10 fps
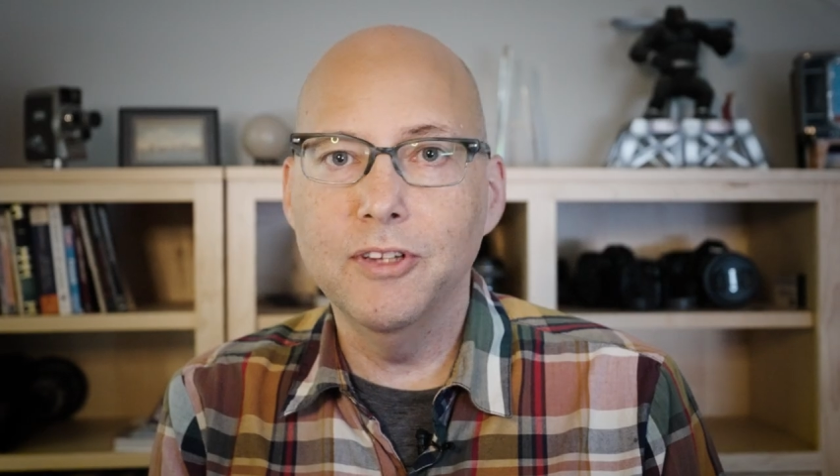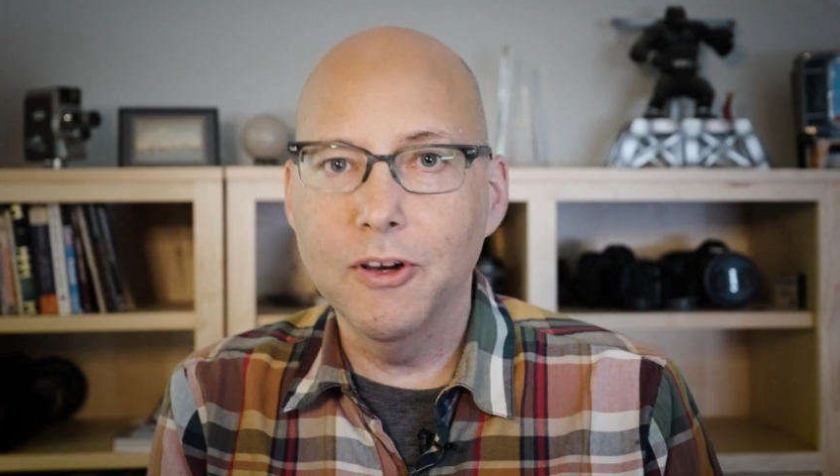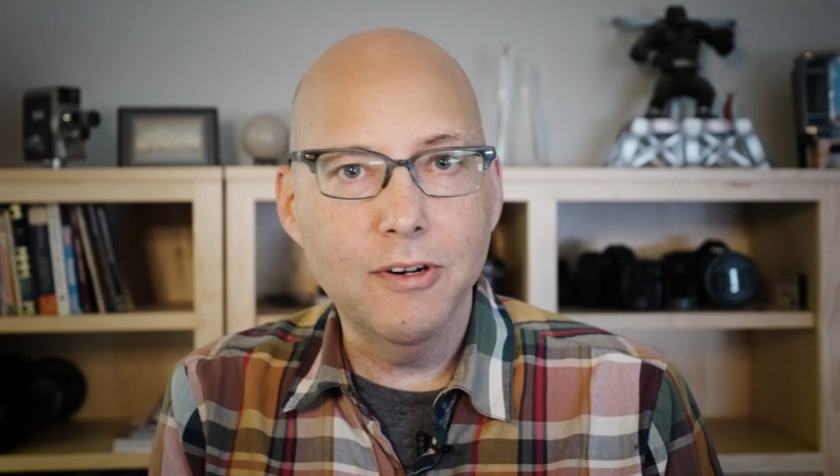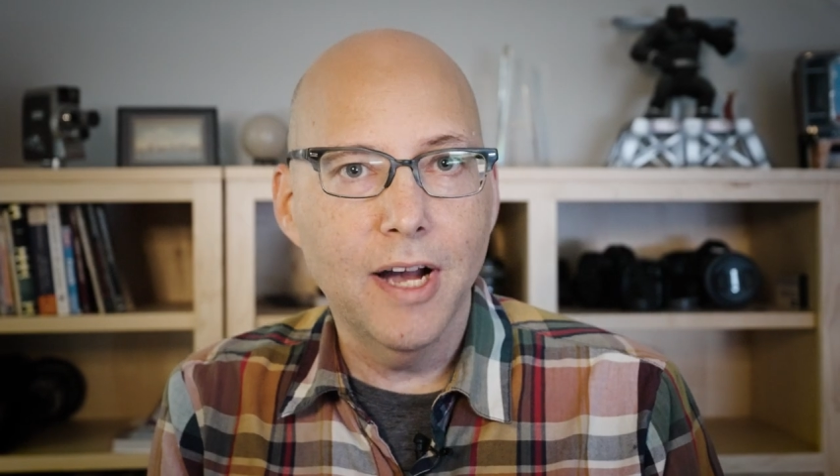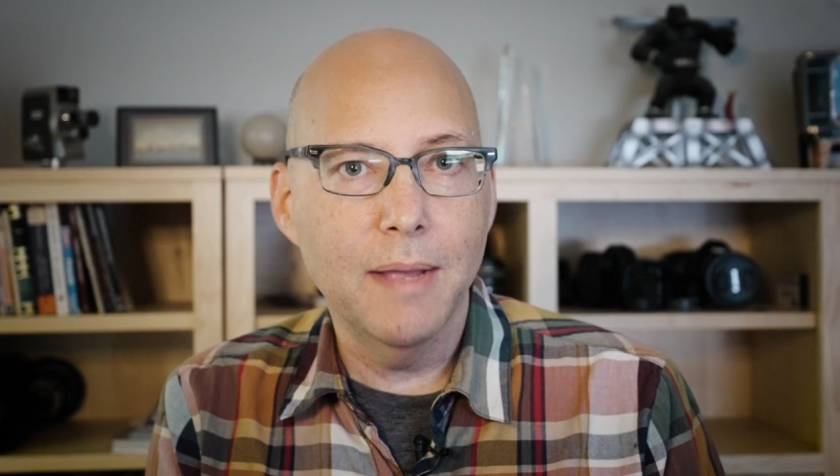
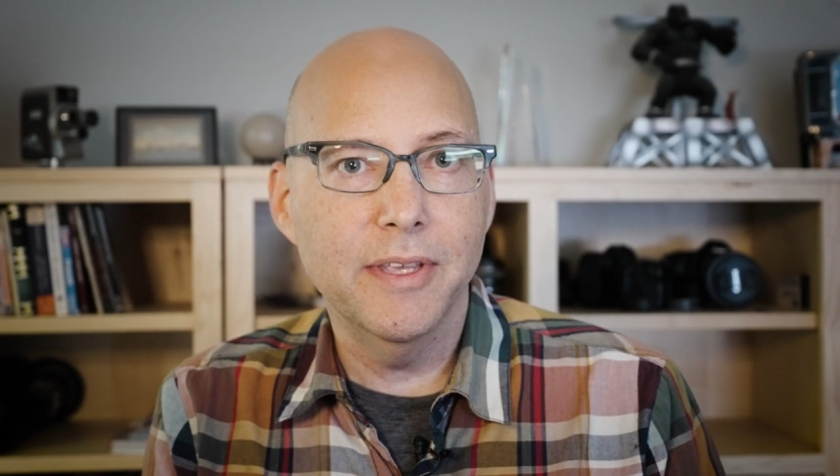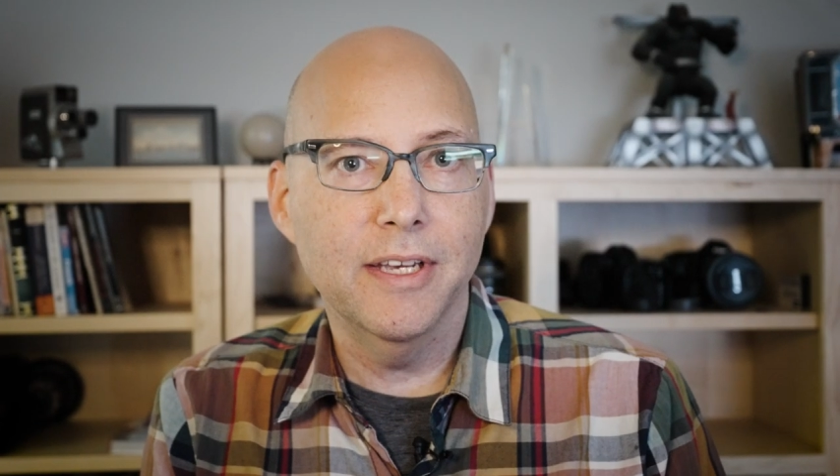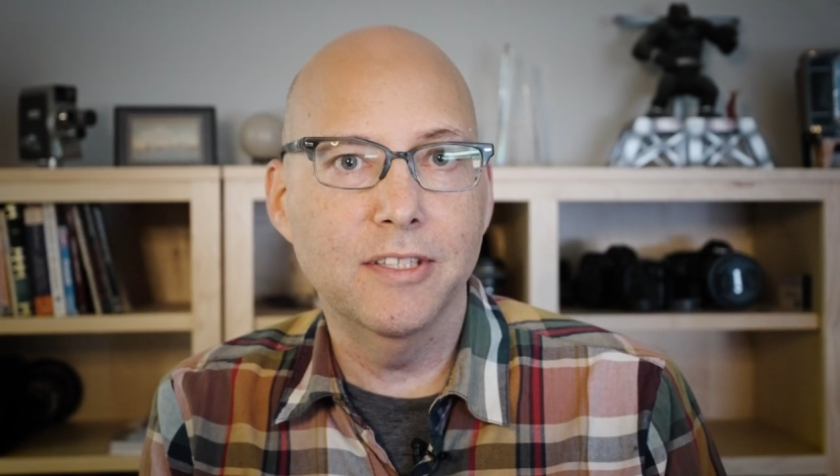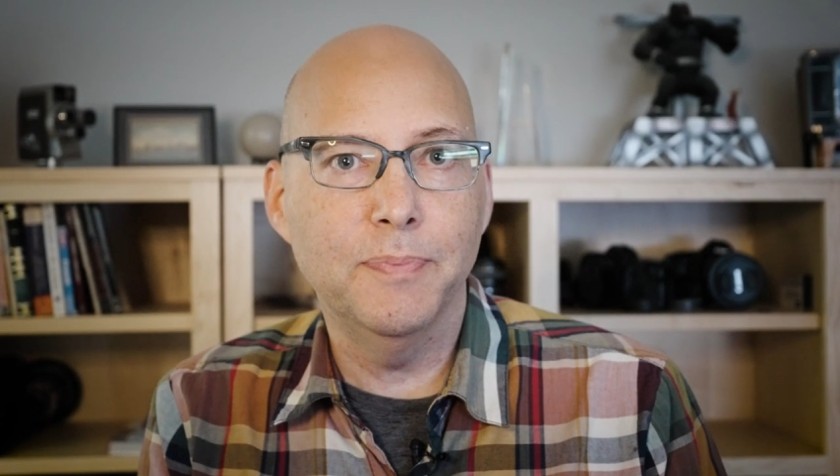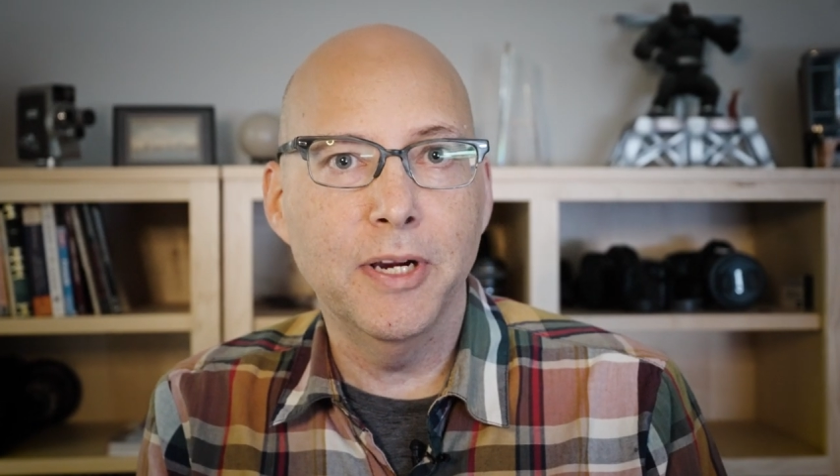no climbing
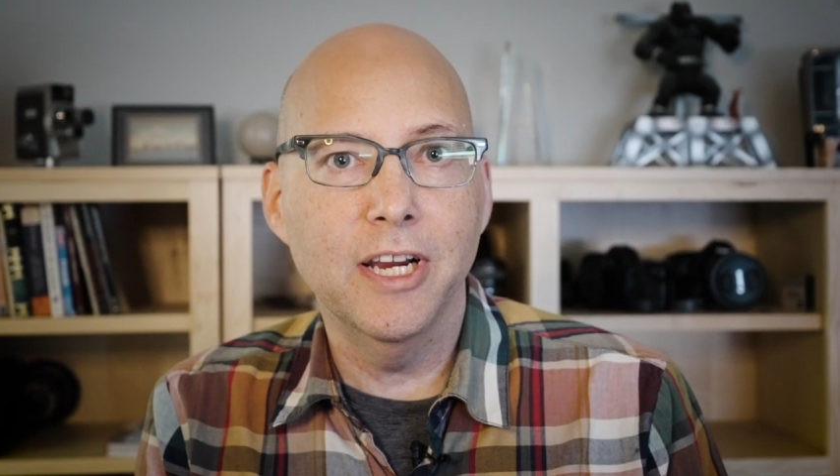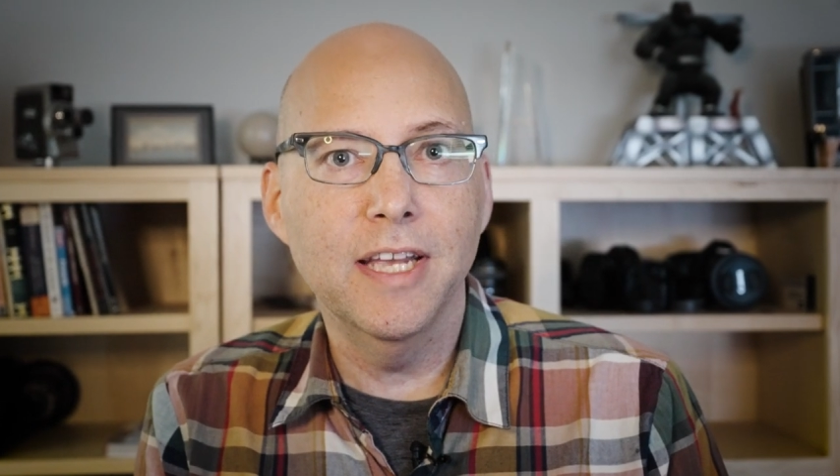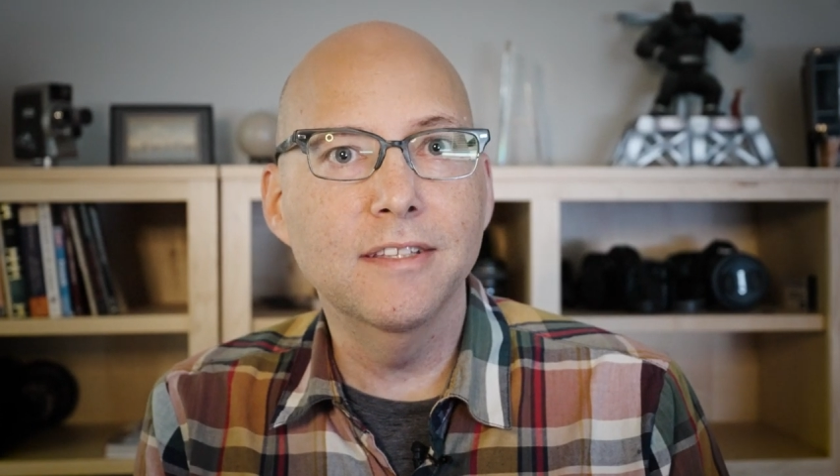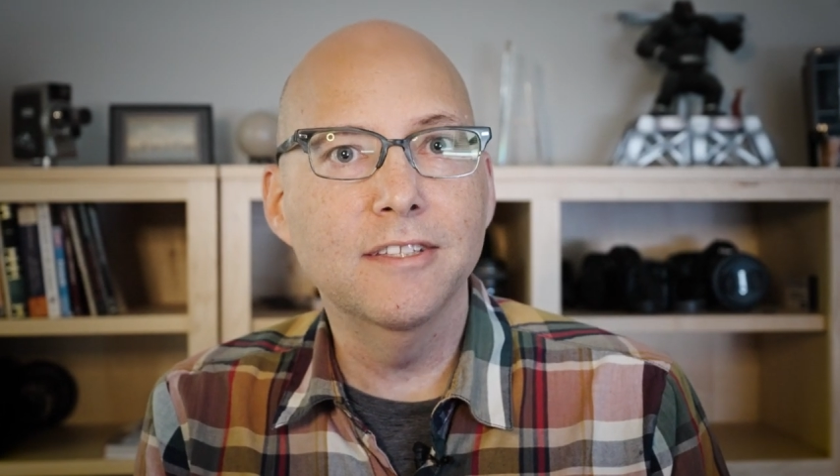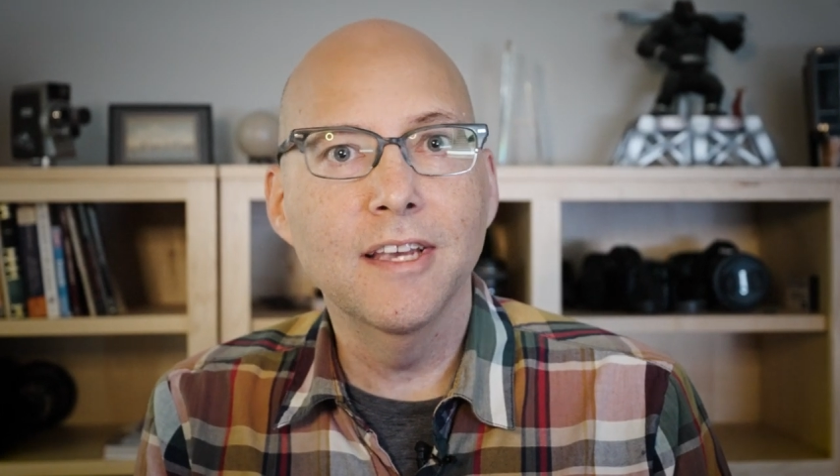
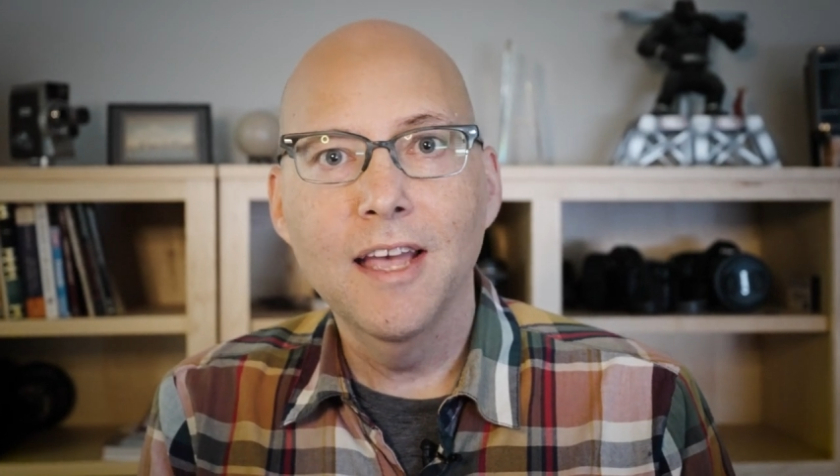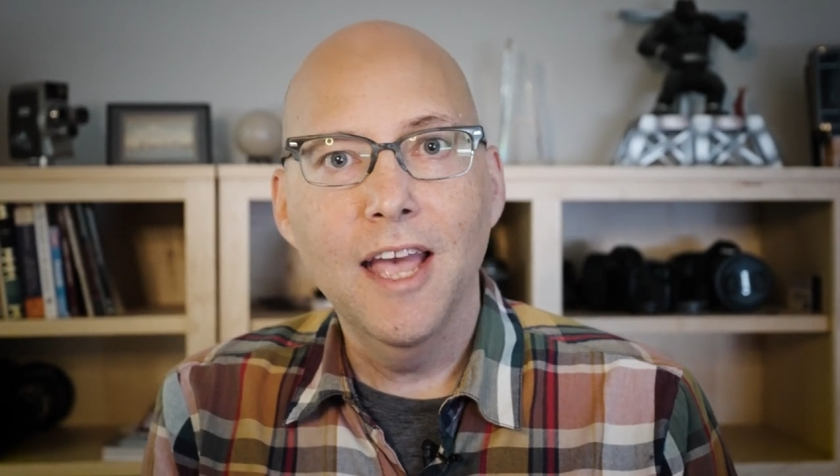experience,